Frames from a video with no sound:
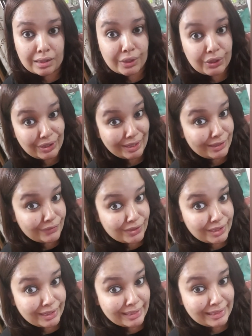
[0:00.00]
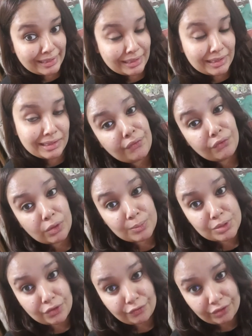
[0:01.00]
creative writing, different
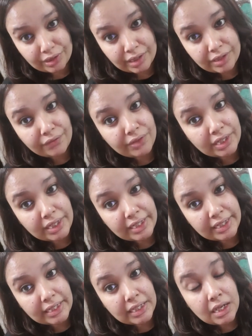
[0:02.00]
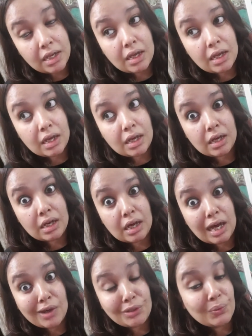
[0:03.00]
forms of creative writing,
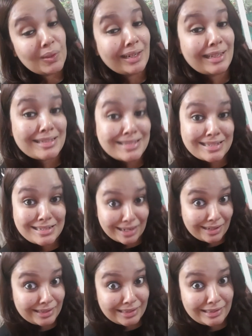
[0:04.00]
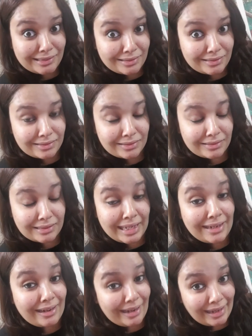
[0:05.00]
how you can get started
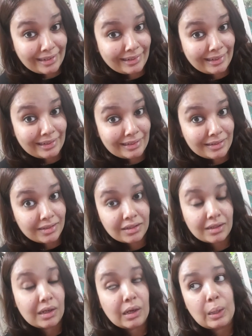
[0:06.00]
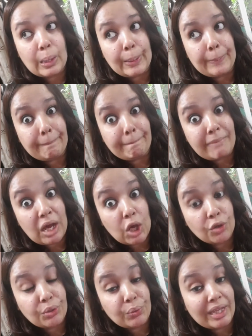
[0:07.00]
in writing,
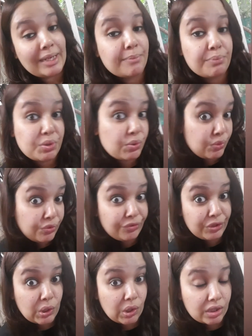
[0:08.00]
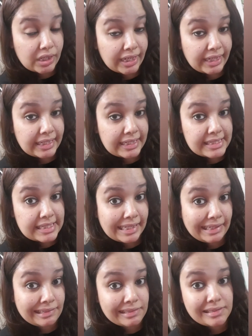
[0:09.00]
how you can improve your writing
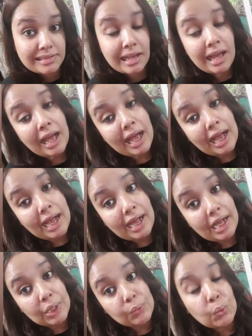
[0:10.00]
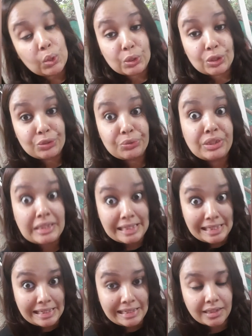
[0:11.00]
skills, and what all you
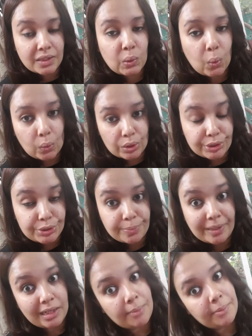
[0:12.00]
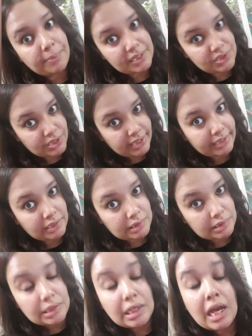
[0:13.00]
need in order to become a better writer,